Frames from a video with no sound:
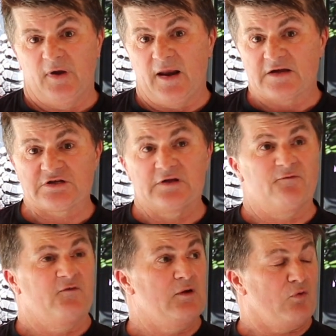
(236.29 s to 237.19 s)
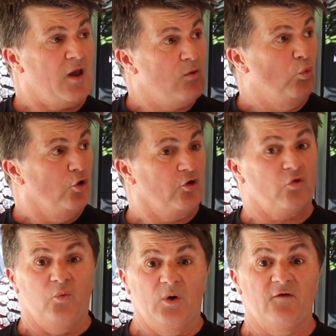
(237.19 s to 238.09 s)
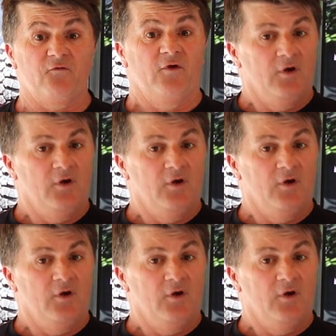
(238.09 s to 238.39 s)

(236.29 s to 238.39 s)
It actually fits and works with